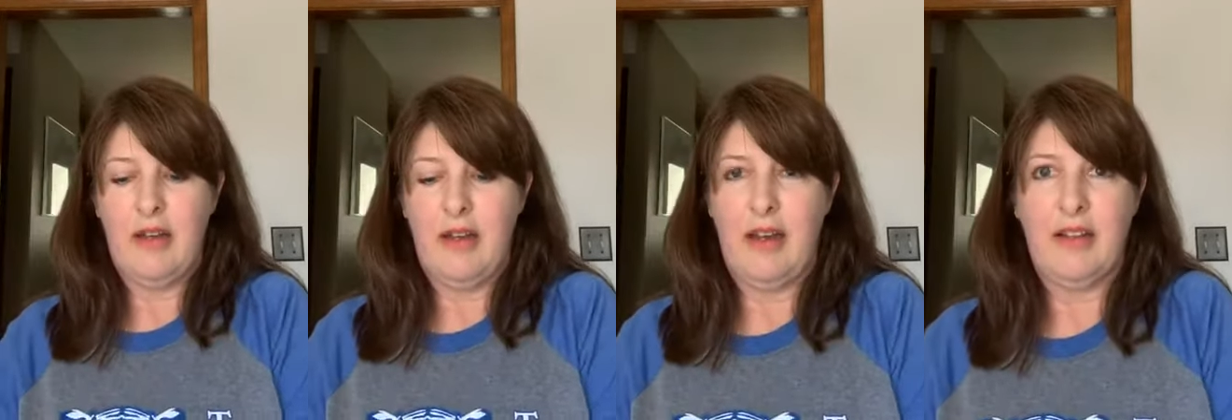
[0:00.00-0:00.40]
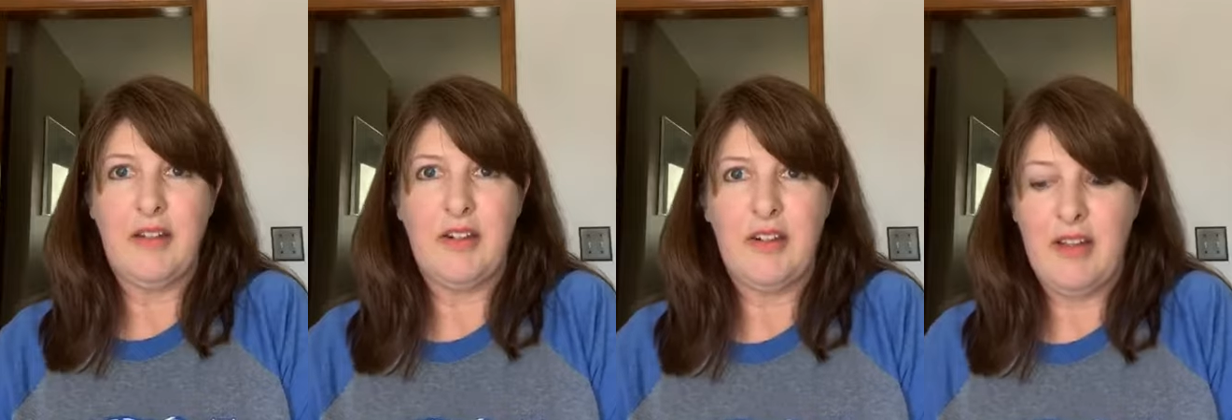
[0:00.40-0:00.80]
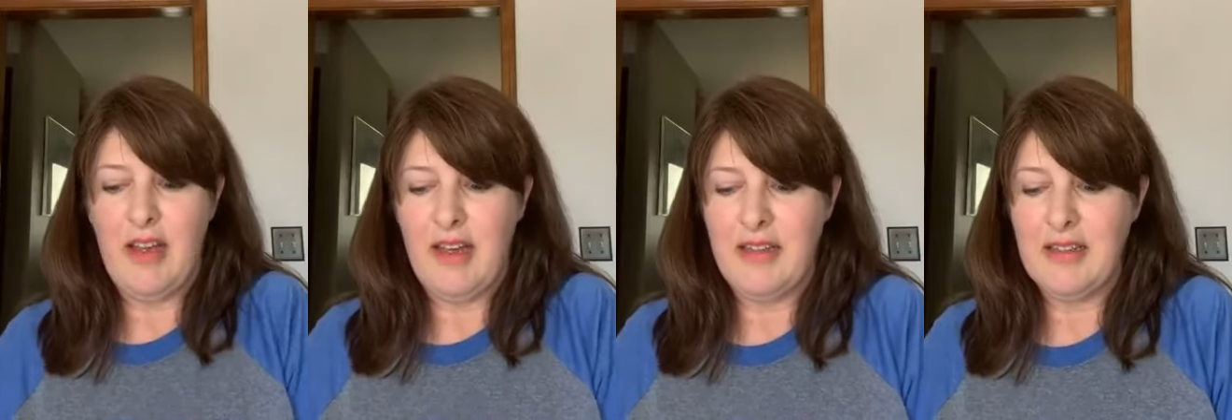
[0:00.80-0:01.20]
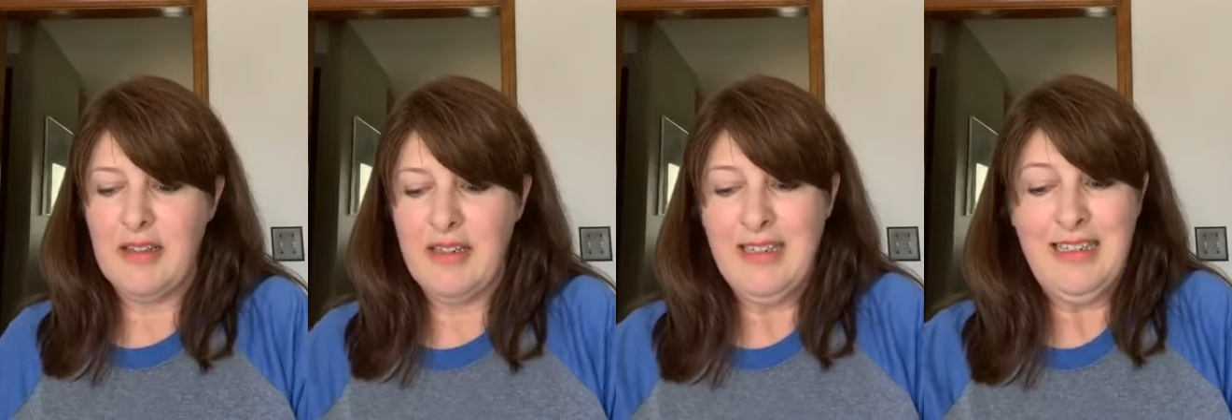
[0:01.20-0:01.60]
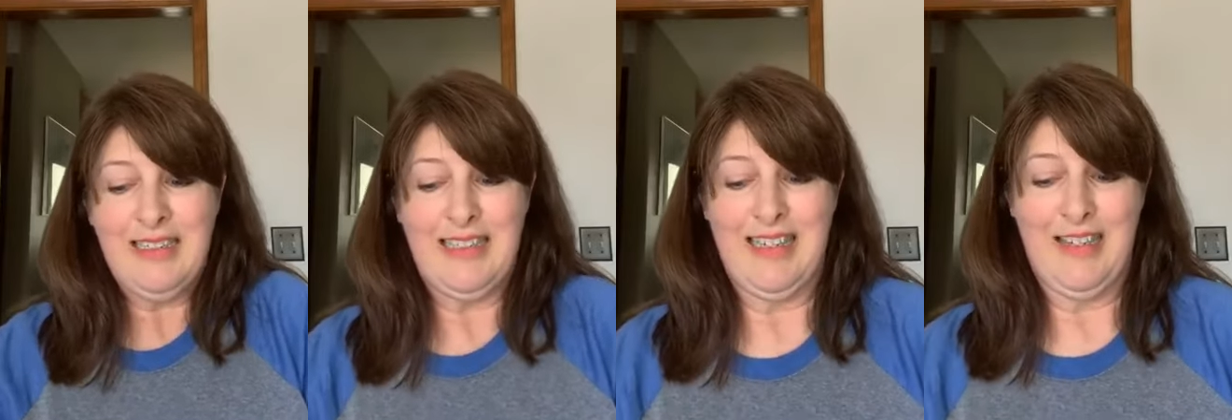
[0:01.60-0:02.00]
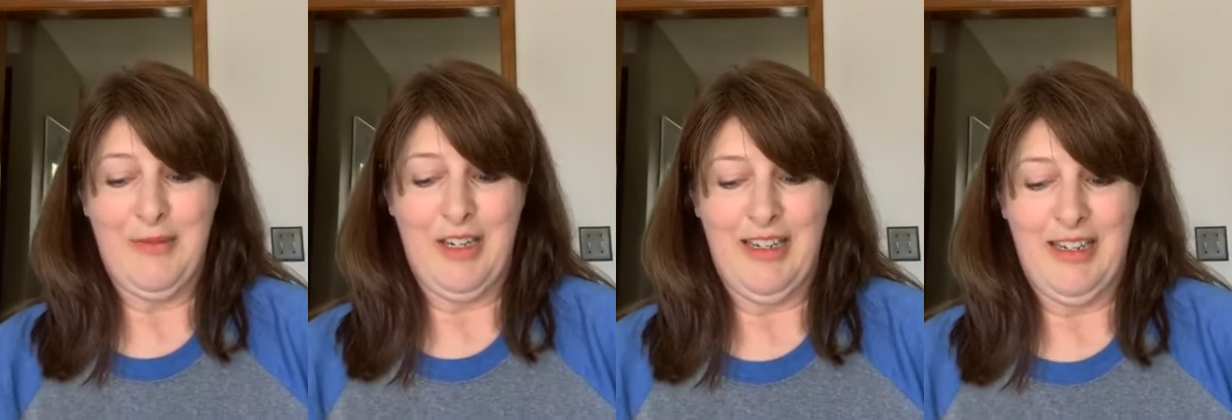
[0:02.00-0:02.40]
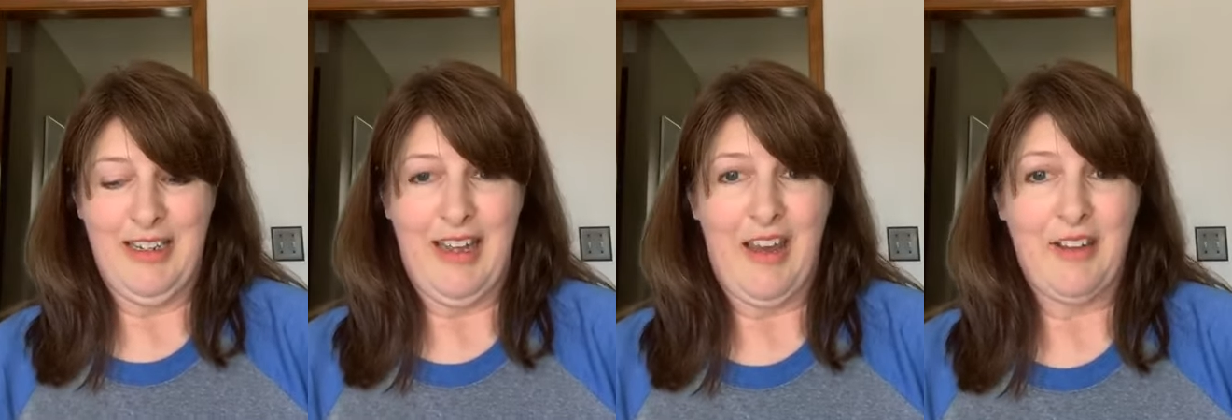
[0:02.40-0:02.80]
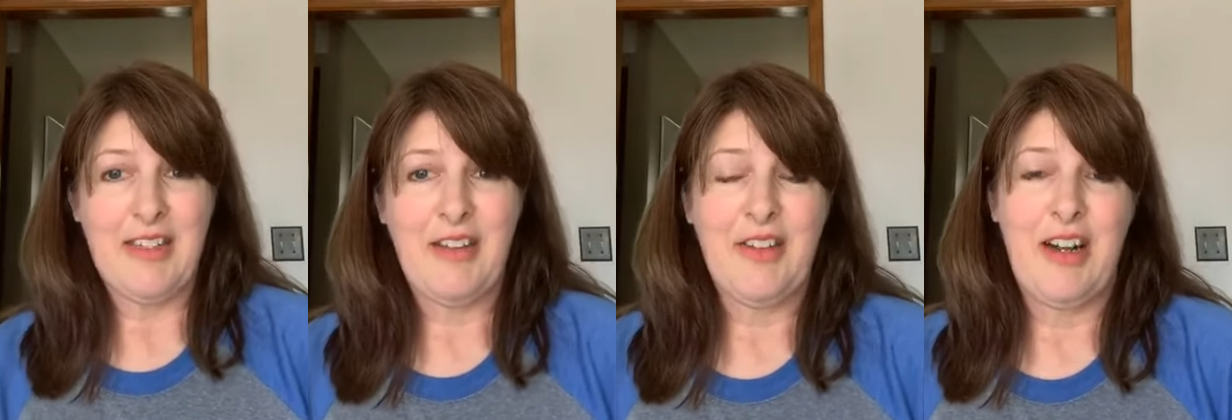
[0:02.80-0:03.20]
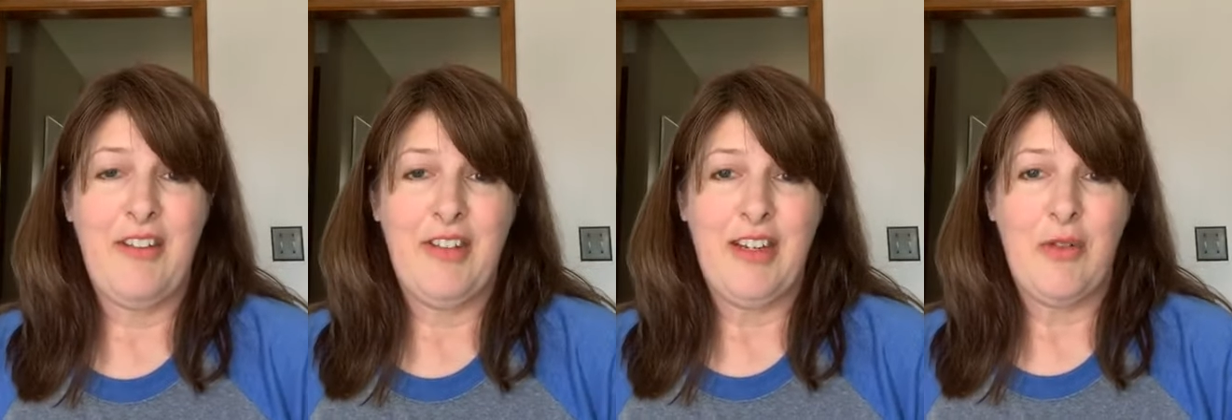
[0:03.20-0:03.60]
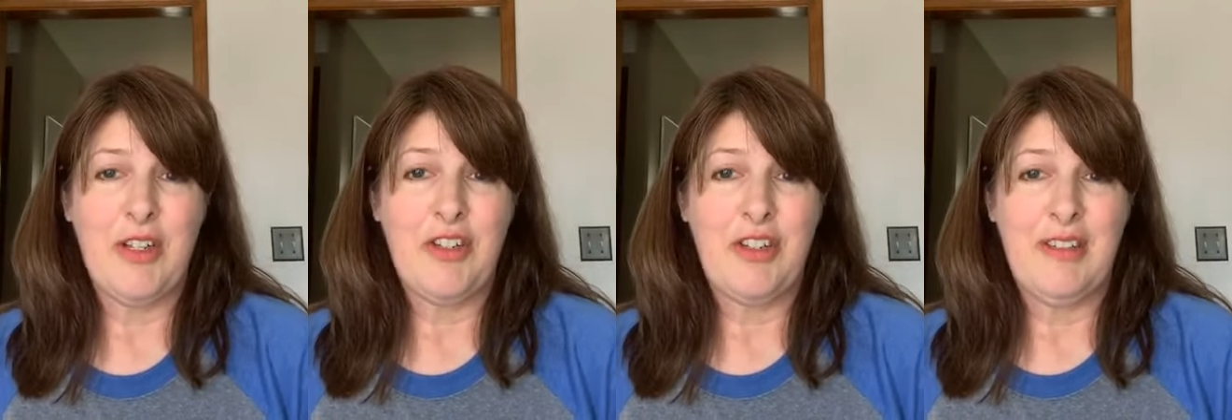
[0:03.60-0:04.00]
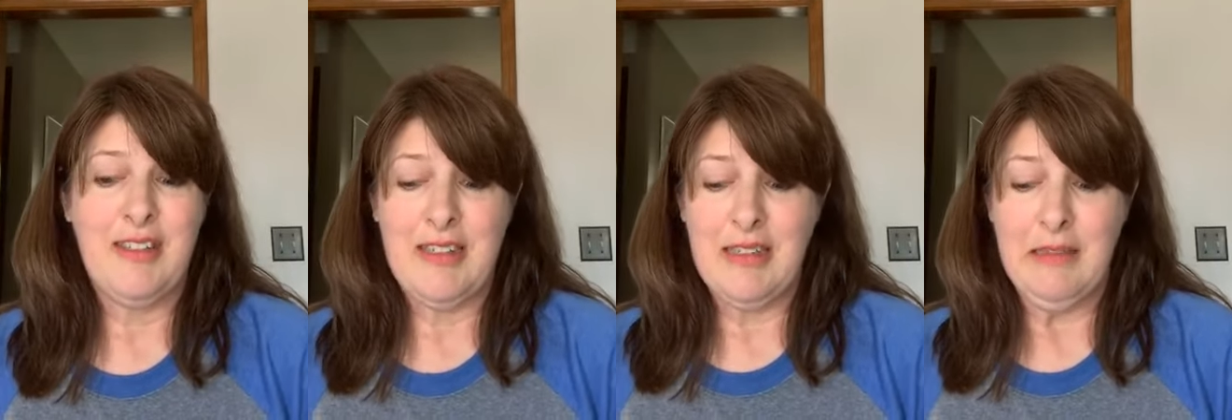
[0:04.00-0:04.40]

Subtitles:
answered that. Does anybody else out there have any questions?